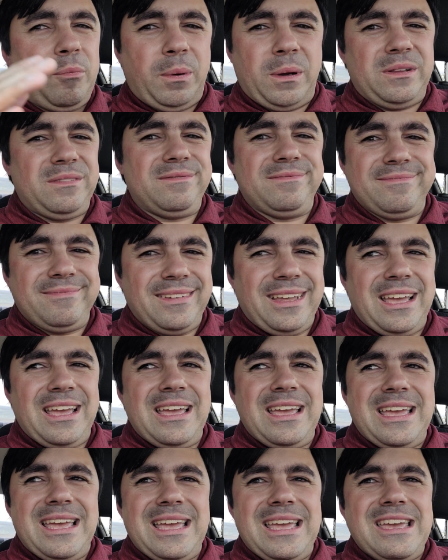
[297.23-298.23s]
but
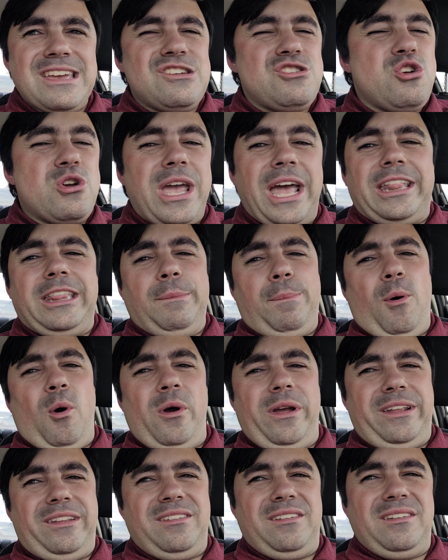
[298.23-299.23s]
you get the
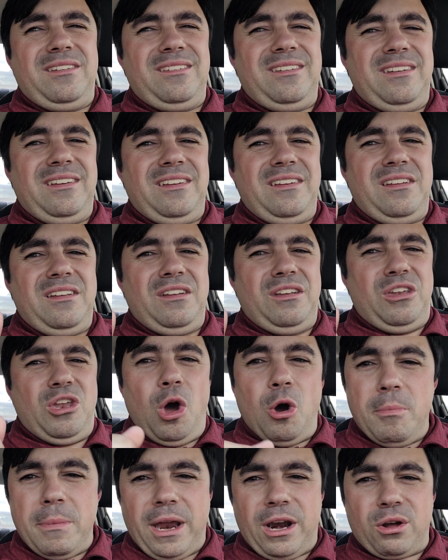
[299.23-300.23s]
point.
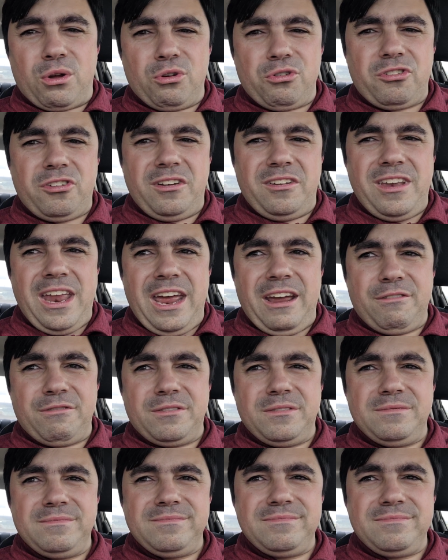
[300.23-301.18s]
No medical staff?